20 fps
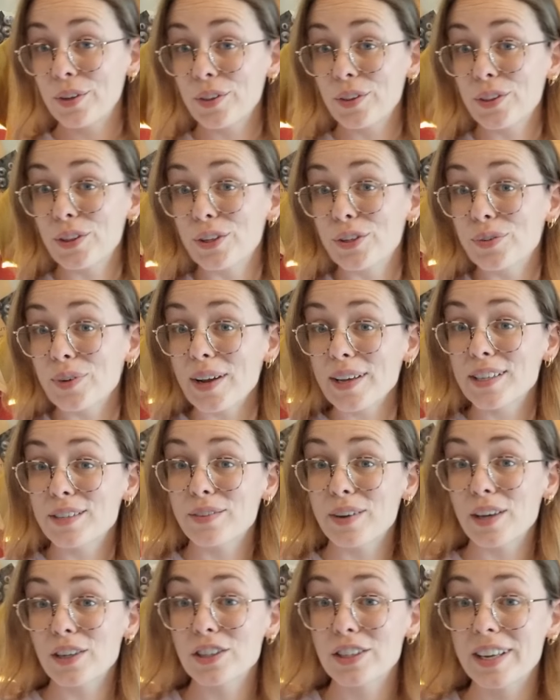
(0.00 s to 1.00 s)
the dress
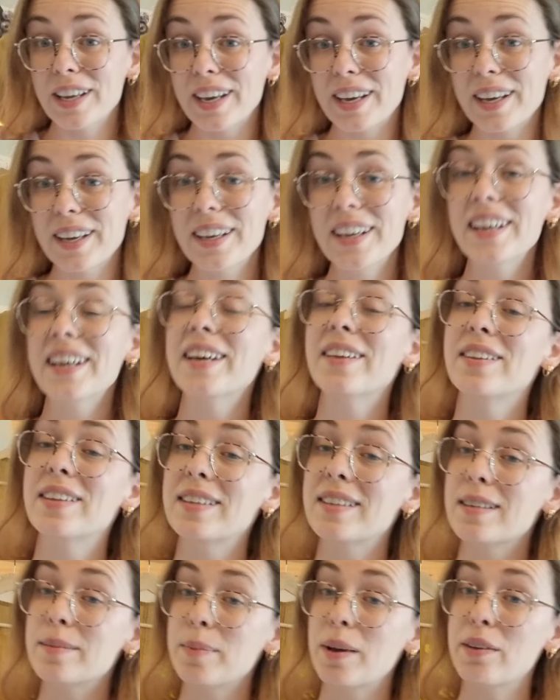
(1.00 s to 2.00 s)
version here,
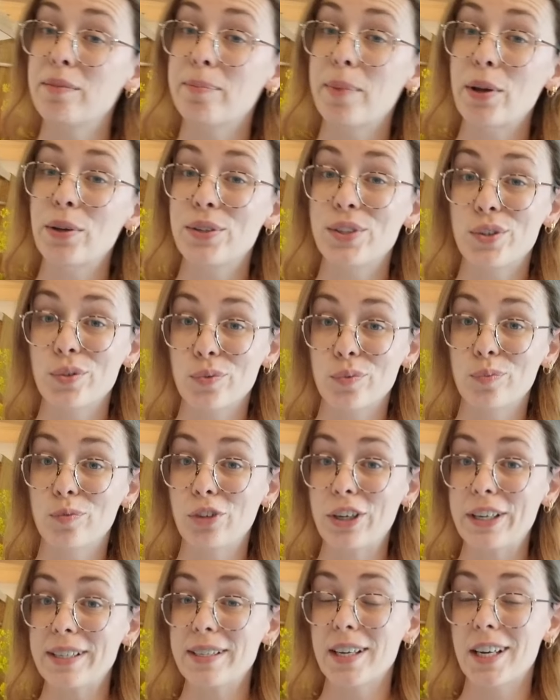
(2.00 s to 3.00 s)
this is my most
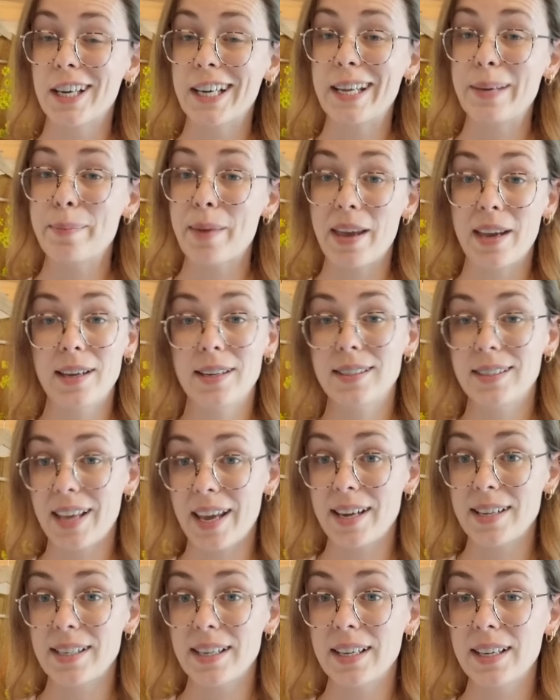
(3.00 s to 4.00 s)
recently made
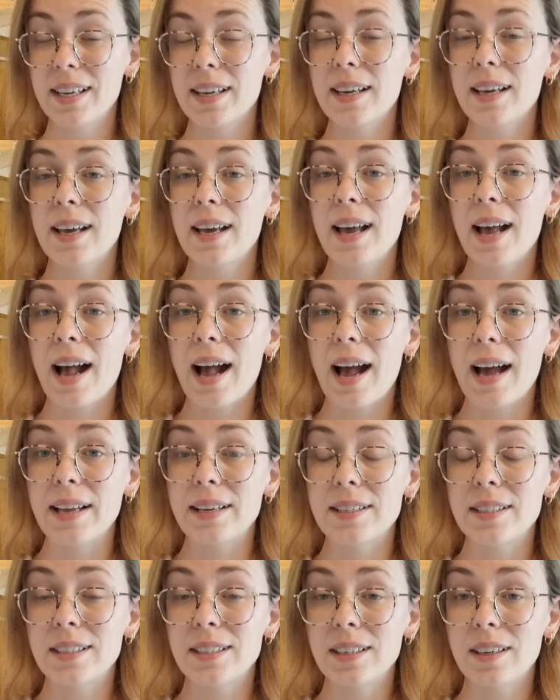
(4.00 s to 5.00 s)
Zadie,
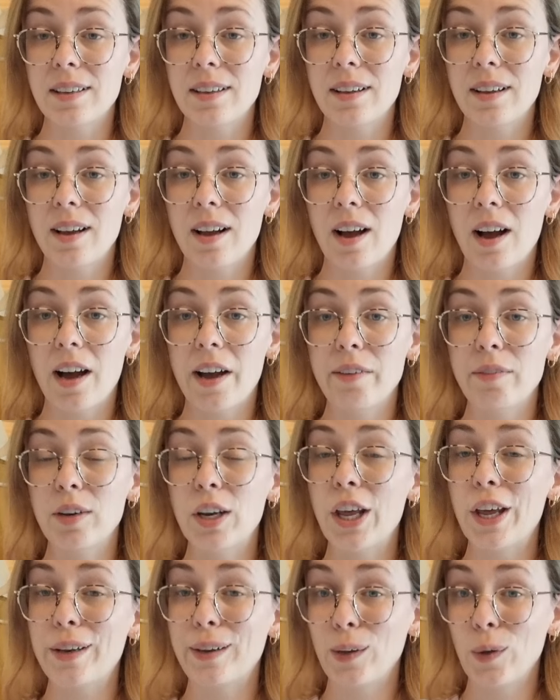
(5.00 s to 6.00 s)
and I've
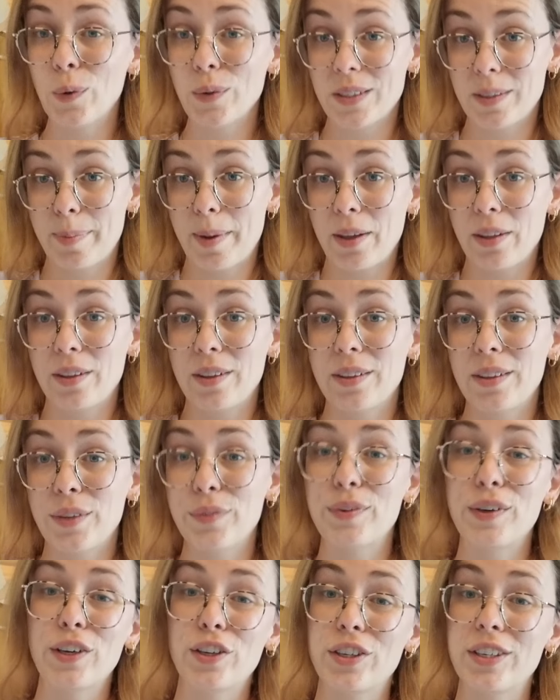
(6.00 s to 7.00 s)
learnt lots about the
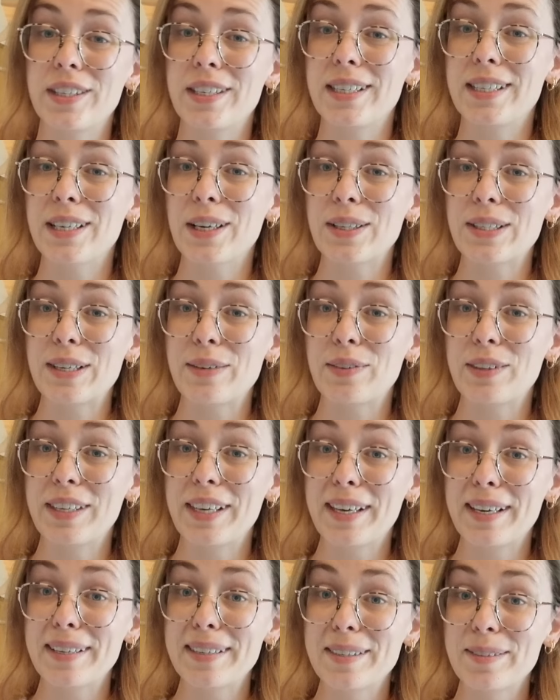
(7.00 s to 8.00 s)
finishing details over the
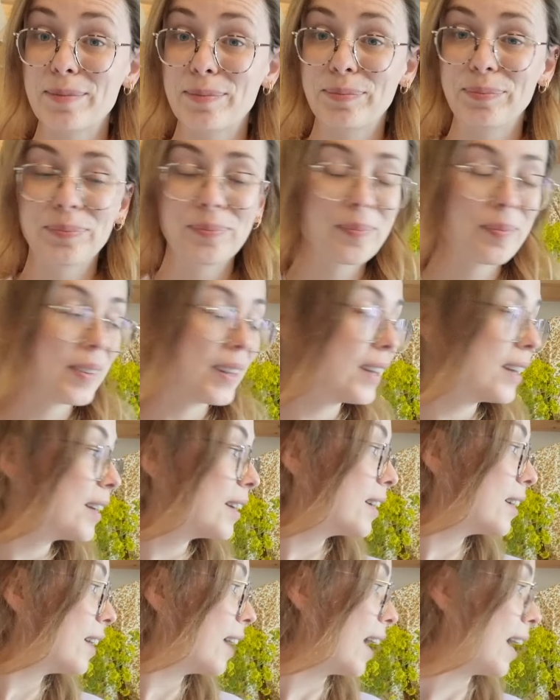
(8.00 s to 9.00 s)
years
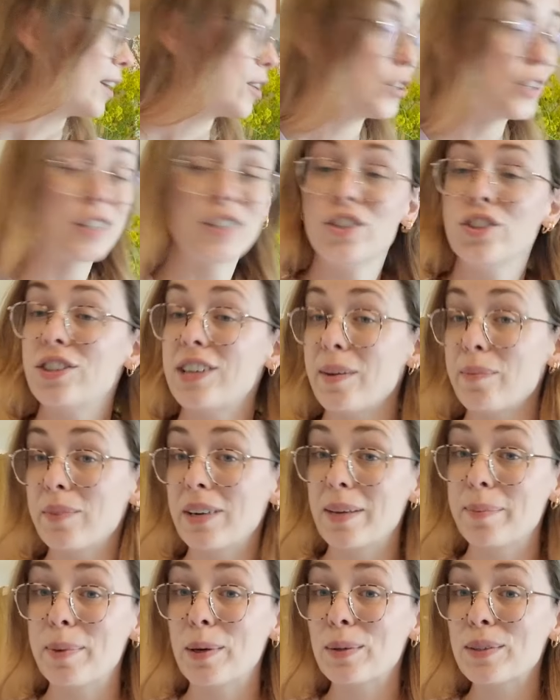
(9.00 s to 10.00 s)
and just
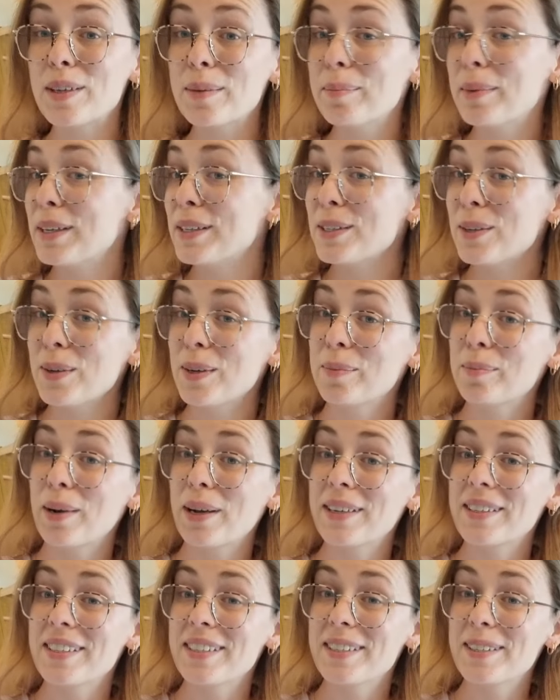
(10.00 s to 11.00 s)
generally built up my sewing
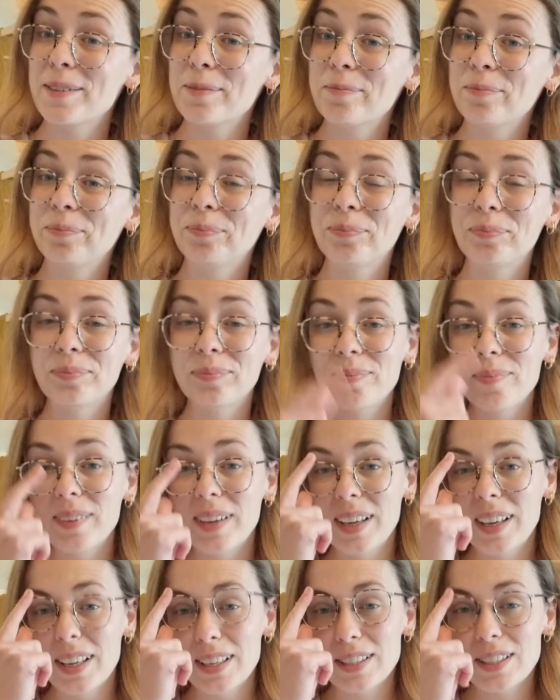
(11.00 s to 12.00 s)
practice.
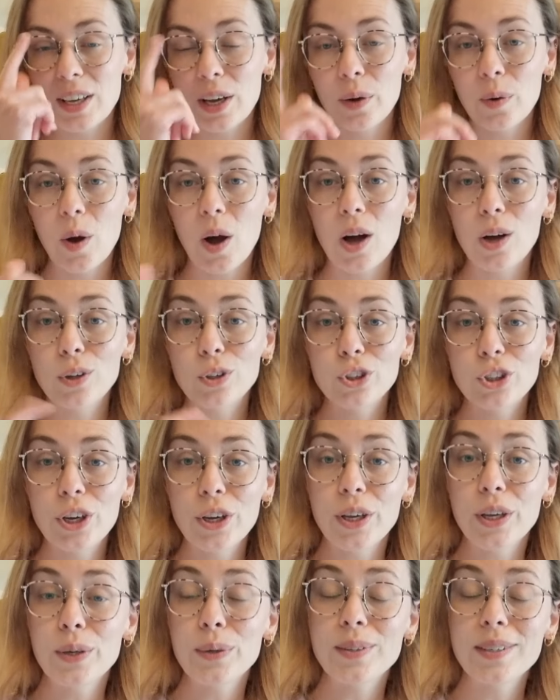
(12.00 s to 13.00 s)
So I'll show
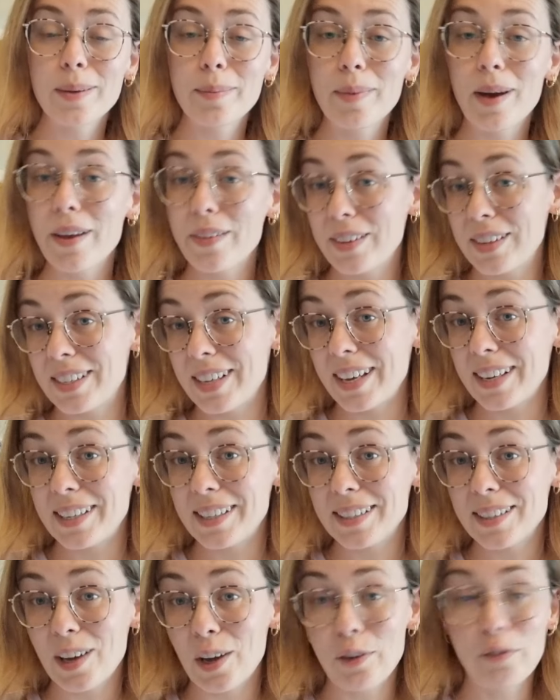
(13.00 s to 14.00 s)
you some other
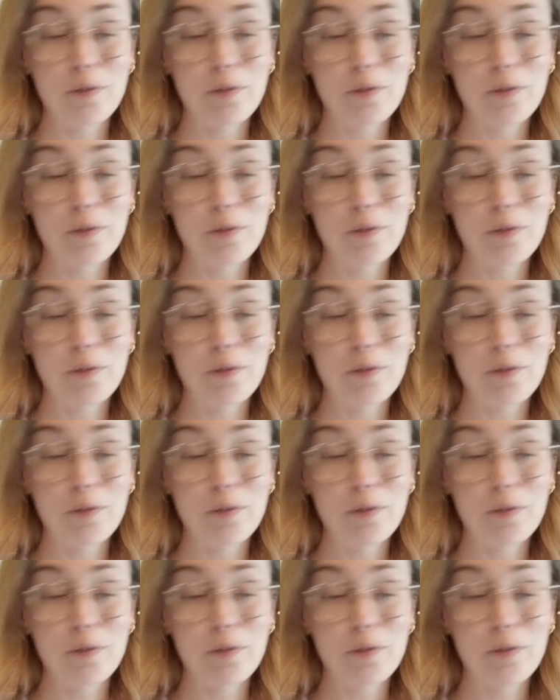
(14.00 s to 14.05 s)
Zadies that I've